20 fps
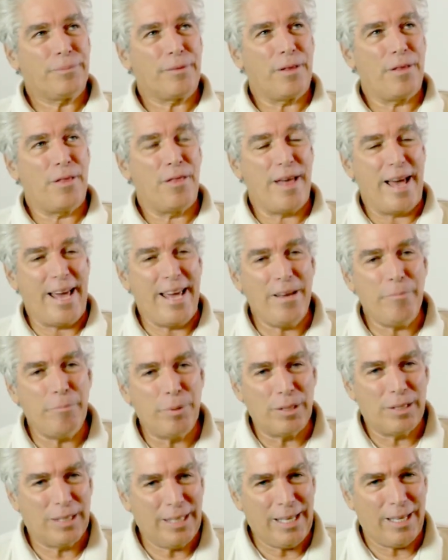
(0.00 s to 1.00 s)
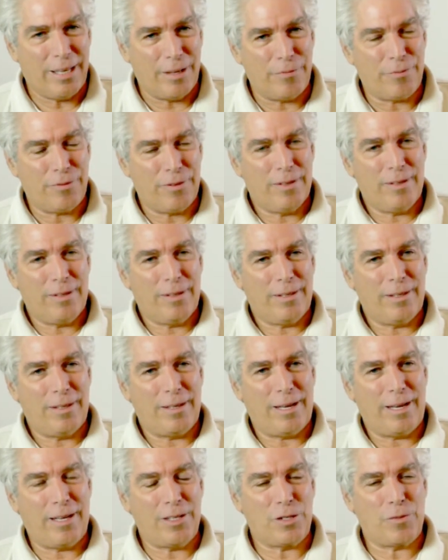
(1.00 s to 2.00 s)
they believe
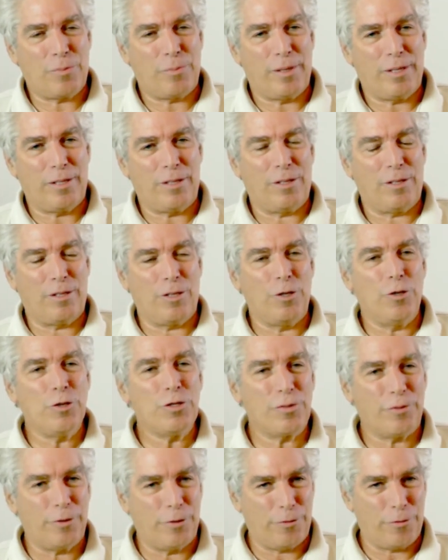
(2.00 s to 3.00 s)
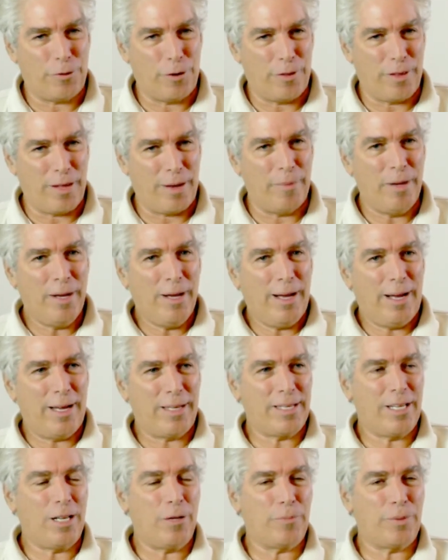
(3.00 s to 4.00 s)
has been useful for them,
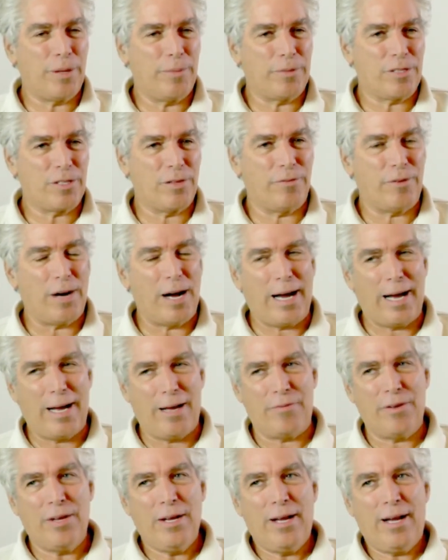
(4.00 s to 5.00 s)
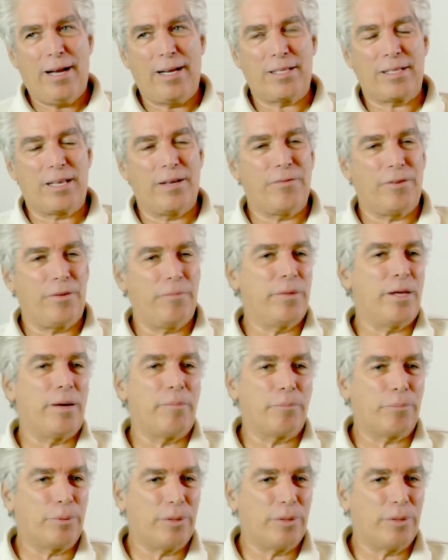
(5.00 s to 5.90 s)
has helped them survive, has given them